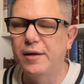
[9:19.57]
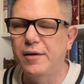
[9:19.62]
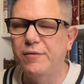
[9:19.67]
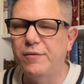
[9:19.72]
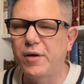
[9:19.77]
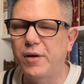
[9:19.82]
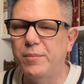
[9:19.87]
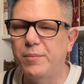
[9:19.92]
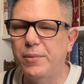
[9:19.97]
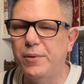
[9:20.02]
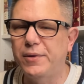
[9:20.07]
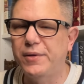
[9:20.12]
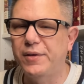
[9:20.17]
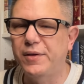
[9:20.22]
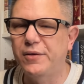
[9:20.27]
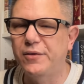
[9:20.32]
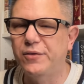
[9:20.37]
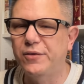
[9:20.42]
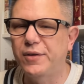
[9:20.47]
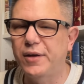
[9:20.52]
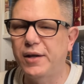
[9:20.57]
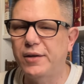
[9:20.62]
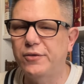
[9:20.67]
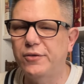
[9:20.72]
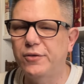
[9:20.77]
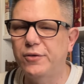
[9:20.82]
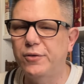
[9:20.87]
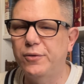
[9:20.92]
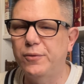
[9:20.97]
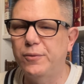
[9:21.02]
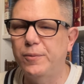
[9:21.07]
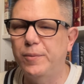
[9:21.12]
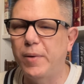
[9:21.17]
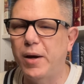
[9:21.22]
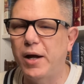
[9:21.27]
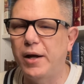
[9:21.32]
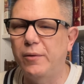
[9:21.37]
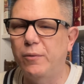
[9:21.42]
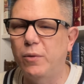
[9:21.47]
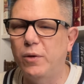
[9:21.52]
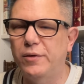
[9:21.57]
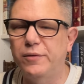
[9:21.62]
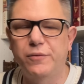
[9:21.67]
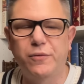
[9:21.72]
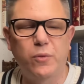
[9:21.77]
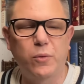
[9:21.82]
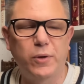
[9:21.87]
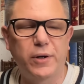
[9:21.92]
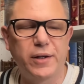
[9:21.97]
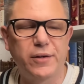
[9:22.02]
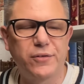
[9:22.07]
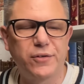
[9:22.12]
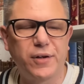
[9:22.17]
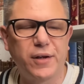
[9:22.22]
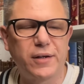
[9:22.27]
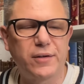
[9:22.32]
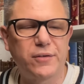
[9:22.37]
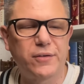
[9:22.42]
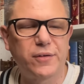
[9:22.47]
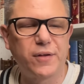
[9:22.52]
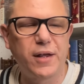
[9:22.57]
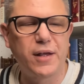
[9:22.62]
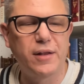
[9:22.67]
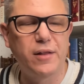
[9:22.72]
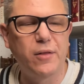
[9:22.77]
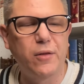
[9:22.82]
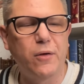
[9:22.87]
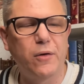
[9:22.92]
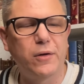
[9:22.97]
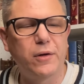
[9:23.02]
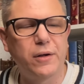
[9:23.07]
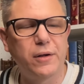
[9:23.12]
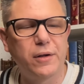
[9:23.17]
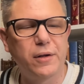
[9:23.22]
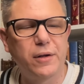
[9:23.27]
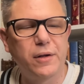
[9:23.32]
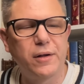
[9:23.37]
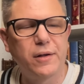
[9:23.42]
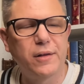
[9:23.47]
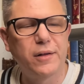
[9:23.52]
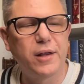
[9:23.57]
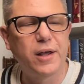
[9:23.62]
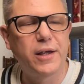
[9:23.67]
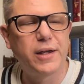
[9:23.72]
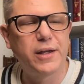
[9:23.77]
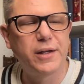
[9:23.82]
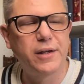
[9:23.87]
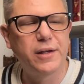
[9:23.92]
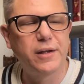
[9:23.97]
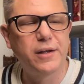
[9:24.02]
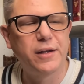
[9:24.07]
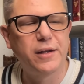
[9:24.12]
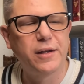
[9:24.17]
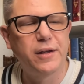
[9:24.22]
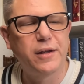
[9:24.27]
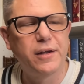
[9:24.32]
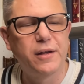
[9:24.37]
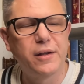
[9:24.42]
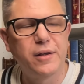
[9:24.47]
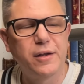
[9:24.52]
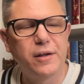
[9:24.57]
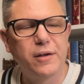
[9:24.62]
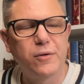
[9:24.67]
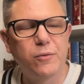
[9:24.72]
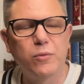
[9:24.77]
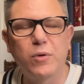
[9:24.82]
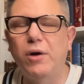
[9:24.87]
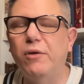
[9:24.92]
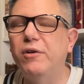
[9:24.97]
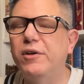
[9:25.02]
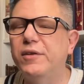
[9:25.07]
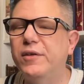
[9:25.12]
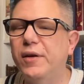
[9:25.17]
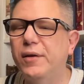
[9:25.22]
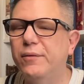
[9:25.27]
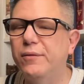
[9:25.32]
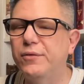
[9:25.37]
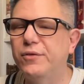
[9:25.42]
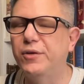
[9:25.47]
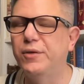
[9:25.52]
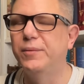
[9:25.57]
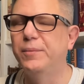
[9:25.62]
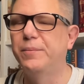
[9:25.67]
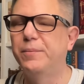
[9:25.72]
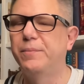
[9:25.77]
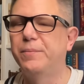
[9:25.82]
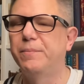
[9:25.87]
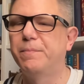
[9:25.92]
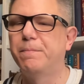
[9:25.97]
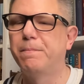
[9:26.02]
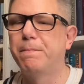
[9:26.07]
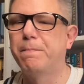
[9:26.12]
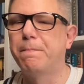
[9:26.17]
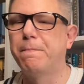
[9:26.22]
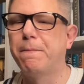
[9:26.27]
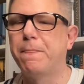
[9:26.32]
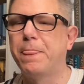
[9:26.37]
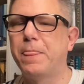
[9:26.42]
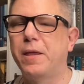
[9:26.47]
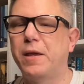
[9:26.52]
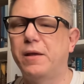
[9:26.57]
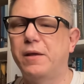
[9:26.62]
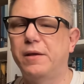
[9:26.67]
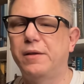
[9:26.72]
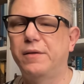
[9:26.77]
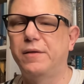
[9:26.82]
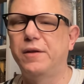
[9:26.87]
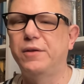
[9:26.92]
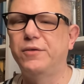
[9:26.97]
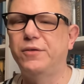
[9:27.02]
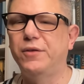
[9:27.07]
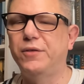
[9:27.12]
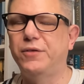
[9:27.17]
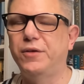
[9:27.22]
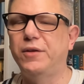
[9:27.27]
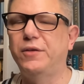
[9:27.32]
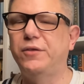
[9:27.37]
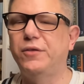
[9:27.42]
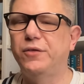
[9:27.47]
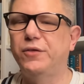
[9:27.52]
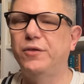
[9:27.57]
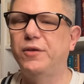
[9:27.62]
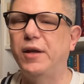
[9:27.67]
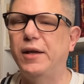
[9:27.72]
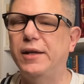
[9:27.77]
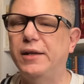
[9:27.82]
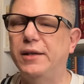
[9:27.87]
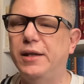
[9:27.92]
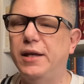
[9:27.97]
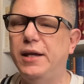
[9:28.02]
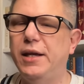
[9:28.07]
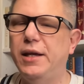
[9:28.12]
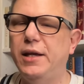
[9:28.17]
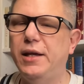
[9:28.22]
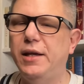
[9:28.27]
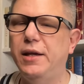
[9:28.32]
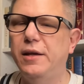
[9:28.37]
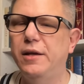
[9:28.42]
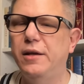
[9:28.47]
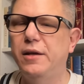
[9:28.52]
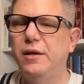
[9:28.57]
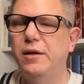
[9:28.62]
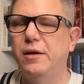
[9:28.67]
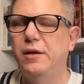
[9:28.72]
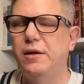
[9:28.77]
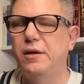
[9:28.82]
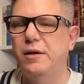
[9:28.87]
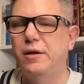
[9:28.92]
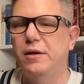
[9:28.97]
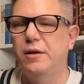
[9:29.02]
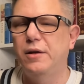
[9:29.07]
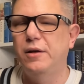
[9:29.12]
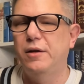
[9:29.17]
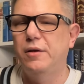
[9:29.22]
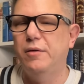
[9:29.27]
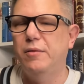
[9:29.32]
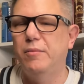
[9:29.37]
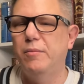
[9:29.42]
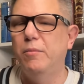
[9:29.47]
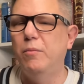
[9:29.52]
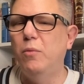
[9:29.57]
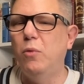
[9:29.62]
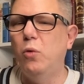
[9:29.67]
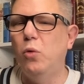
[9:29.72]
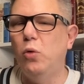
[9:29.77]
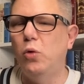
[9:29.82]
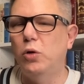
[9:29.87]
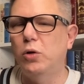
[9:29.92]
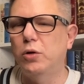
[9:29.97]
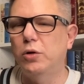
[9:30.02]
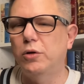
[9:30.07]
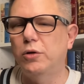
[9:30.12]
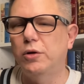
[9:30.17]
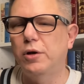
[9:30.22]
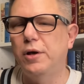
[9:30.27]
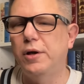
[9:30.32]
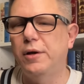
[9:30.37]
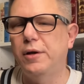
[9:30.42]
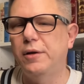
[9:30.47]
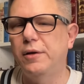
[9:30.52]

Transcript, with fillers: If I put this next to my 146, they look like relatives. This is its slightly more,